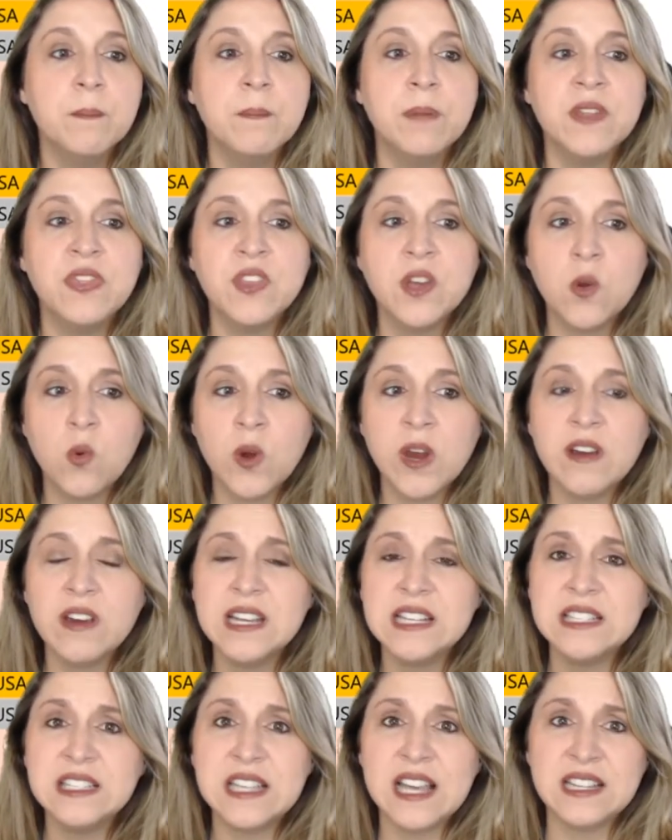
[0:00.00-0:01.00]
But the query
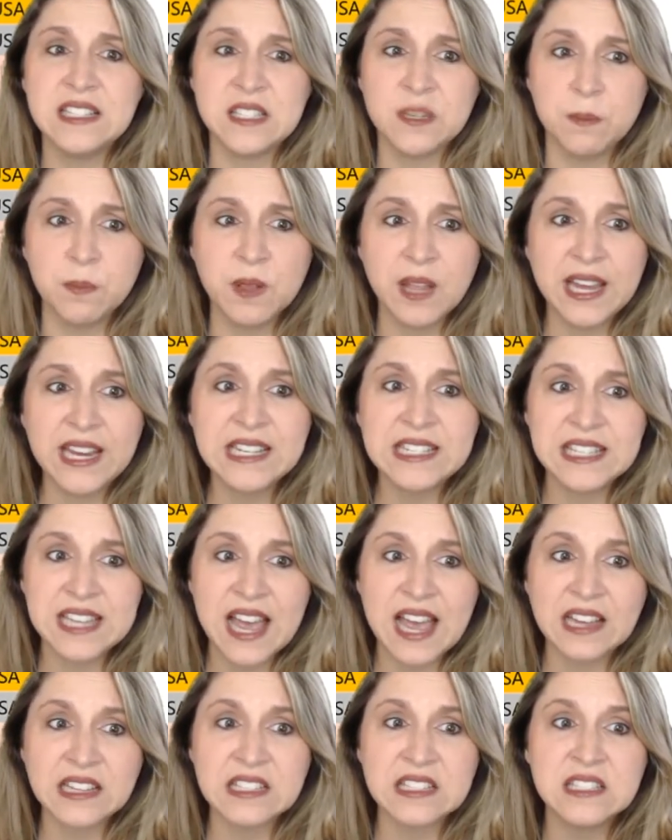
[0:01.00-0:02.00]
is sent to plain
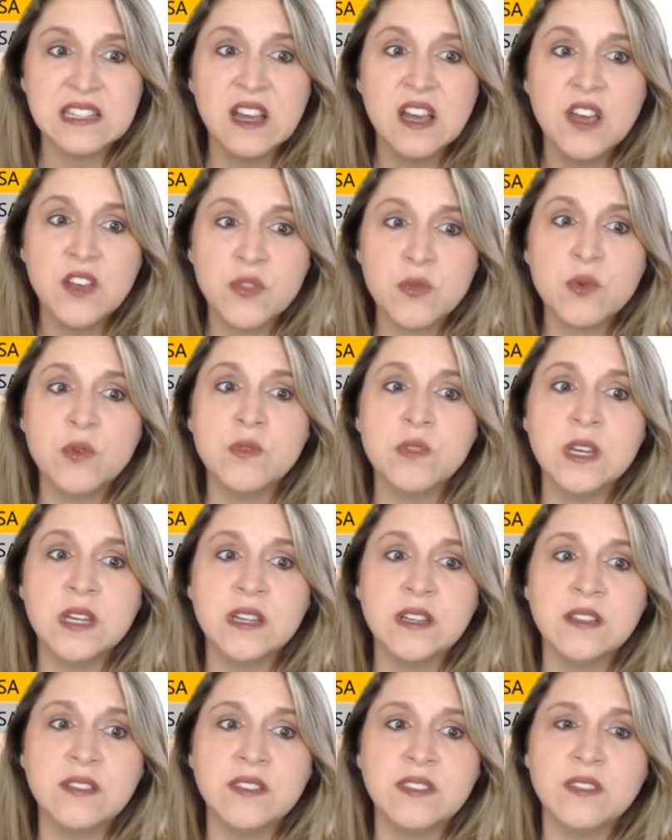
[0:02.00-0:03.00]
text through
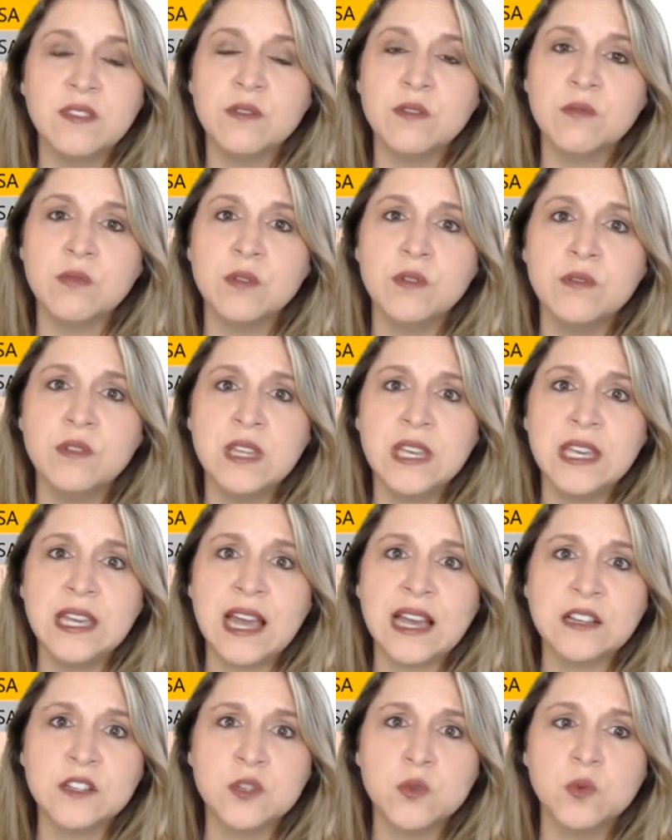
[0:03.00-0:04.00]

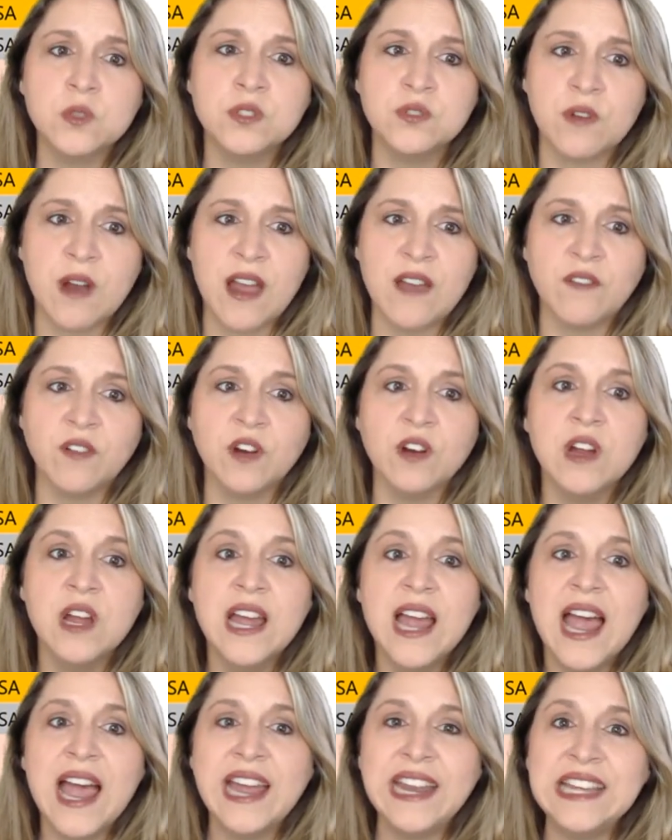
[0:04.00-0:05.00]
the actual driver,
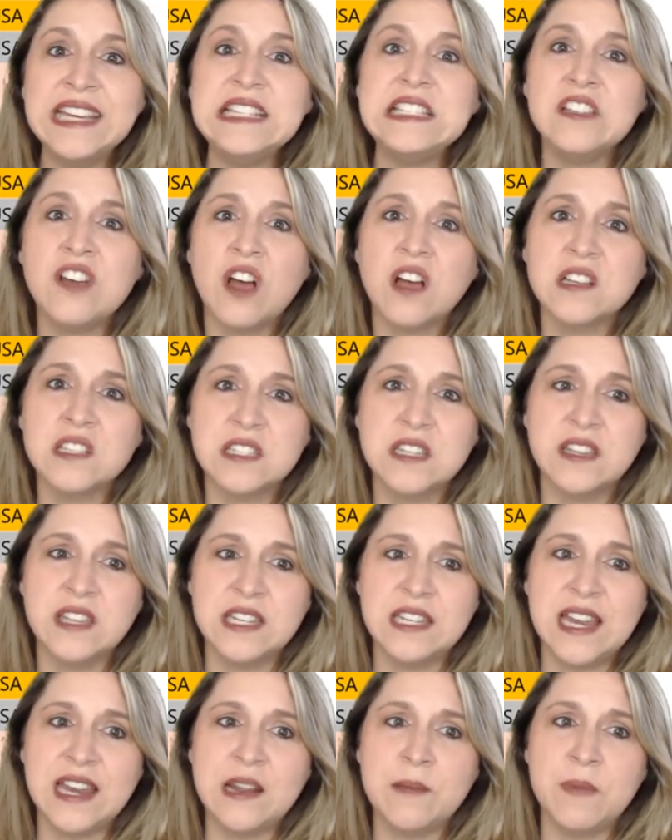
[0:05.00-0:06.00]
and it talks to
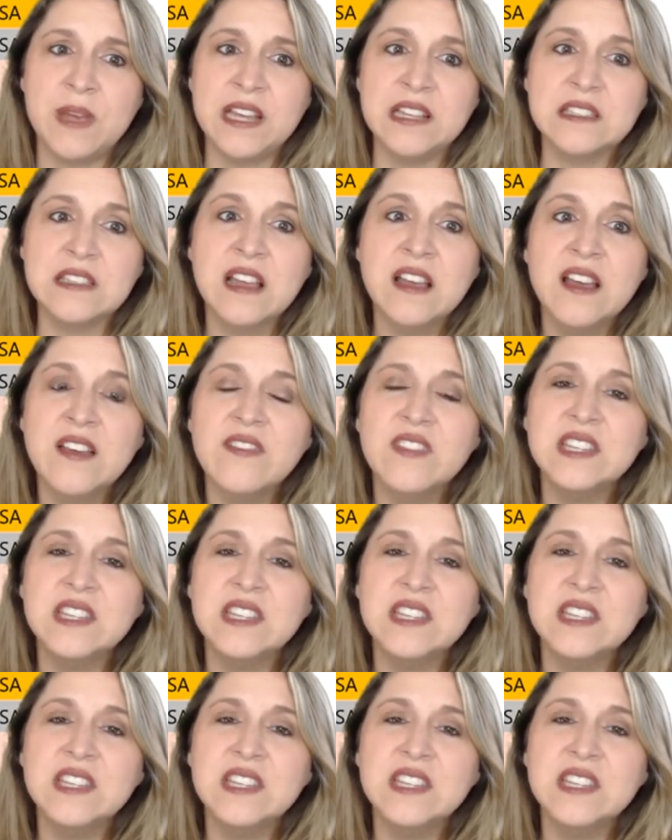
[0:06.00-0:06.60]
the database.